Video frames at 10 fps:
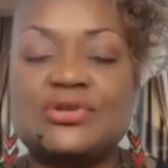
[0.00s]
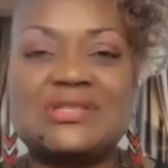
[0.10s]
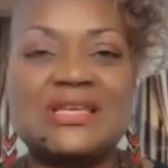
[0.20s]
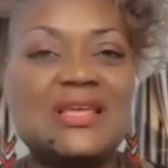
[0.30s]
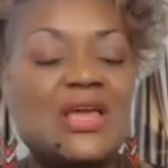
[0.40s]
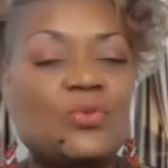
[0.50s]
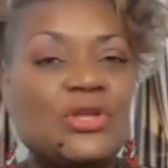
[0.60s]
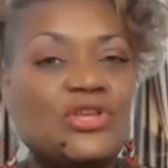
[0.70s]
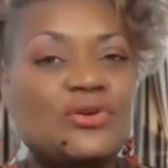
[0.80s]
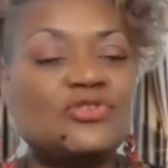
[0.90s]
See,
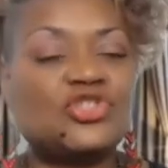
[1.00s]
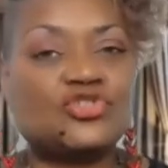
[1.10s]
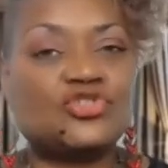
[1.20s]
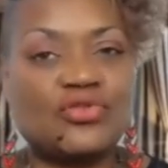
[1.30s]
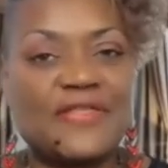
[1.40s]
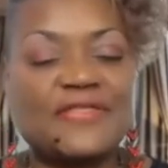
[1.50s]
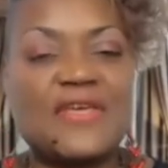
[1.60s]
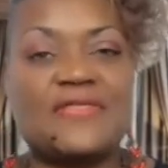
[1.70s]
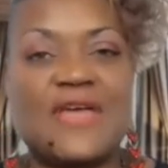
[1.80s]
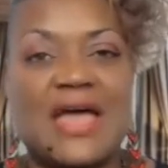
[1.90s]
when you
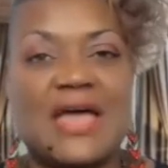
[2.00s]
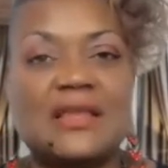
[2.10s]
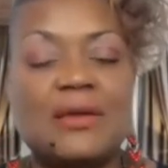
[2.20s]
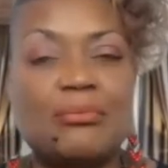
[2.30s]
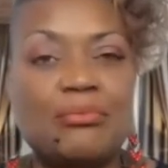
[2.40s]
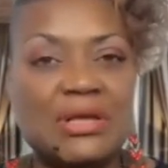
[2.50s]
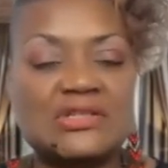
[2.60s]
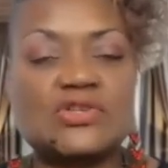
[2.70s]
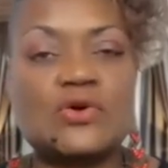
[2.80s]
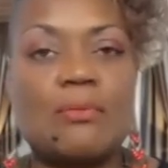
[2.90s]
strengthen that
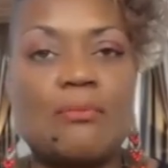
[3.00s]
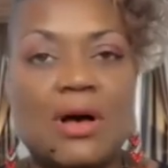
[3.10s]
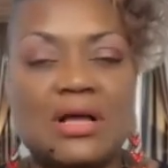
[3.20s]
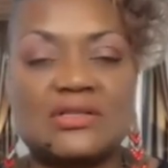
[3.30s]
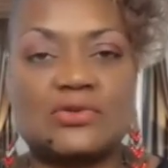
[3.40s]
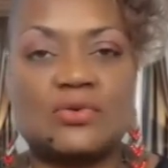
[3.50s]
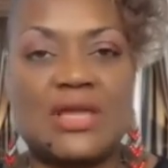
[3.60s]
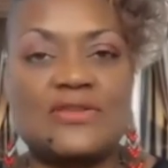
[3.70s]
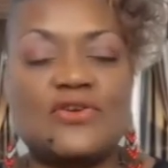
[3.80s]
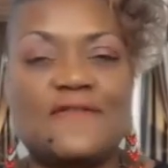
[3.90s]
mental muscle
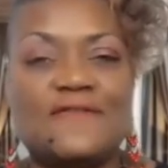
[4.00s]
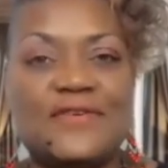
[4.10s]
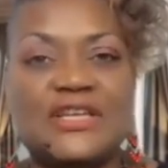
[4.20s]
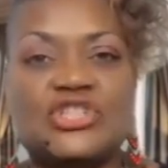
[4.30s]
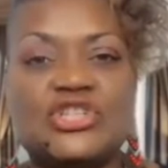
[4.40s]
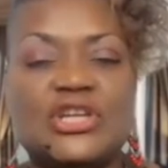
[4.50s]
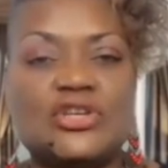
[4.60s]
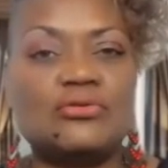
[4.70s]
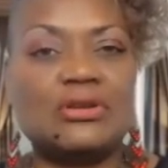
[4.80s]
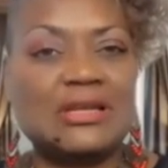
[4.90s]
and your vision and
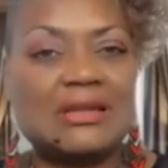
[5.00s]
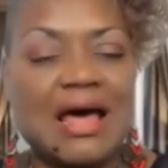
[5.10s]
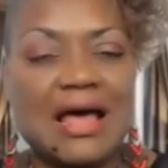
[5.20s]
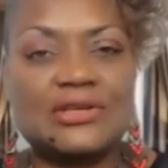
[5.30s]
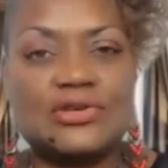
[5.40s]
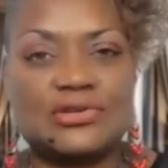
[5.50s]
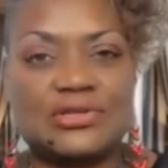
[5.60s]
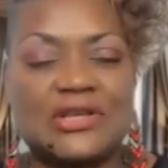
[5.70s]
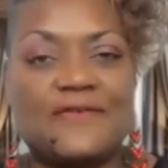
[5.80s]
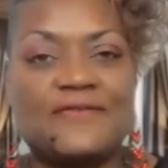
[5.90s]
you lock
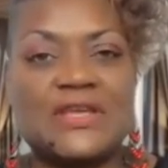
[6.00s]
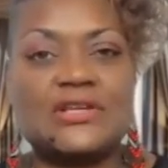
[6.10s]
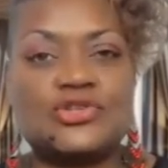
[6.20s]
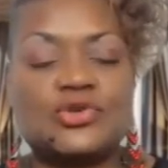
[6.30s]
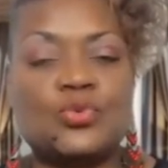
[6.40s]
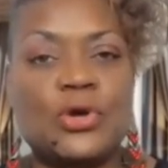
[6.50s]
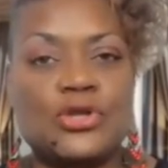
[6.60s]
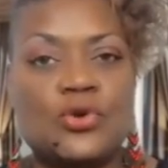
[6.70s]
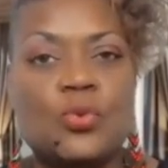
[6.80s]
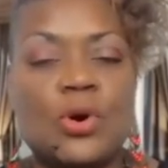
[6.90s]
yourself into what
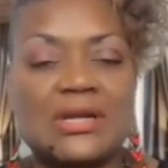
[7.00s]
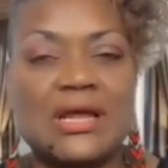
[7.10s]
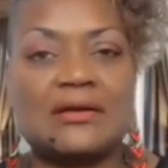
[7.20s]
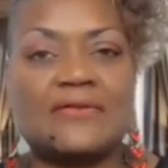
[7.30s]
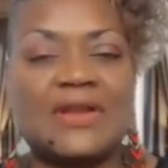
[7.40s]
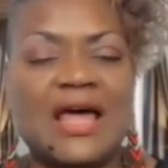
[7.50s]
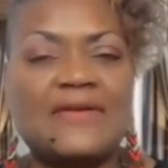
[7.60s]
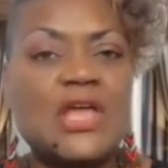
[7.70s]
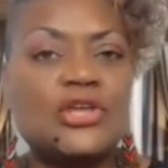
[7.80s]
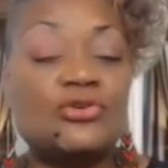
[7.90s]
you want out of life,
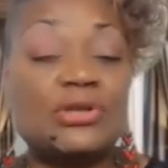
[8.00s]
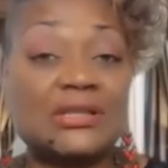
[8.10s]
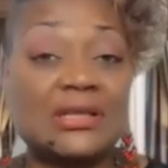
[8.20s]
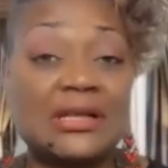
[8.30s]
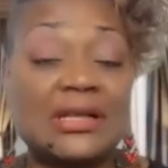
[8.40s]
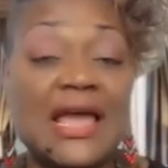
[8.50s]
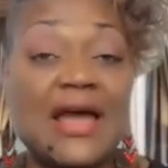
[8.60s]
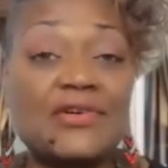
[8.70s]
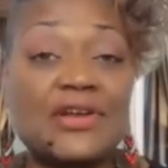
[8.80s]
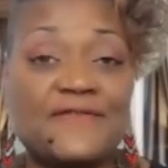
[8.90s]
you get the
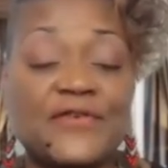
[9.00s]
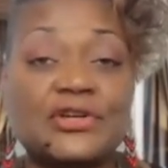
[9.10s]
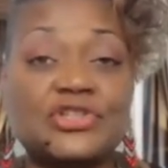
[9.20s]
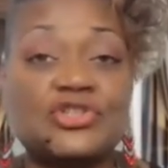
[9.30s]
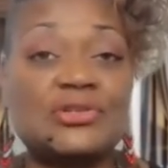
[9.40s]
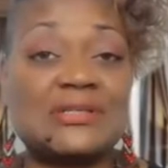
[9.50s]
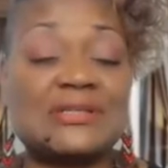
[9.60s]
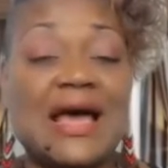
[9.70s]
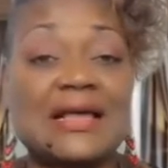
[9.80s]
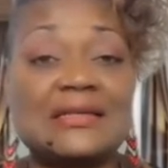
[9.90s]
clarity first. You
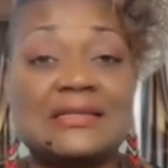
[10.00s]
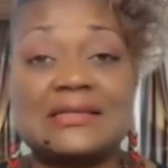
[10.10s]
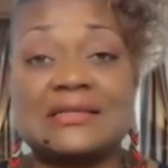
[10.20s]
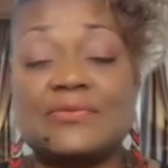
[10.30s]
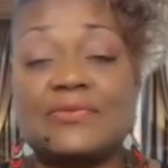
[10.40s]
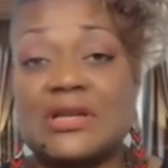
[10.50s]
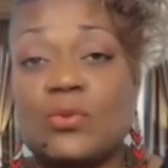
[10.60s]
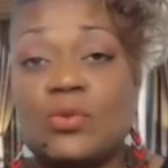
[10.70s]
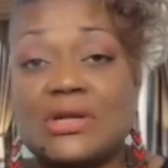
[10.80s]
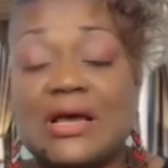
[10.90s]
decide, is this something I
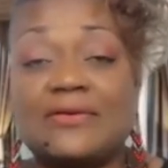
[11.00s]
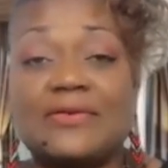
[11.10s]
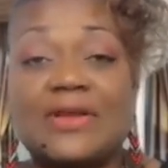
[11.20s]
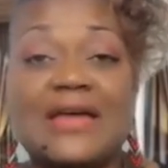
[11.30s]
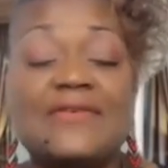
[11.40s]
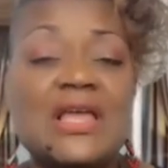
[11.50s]
want out of life?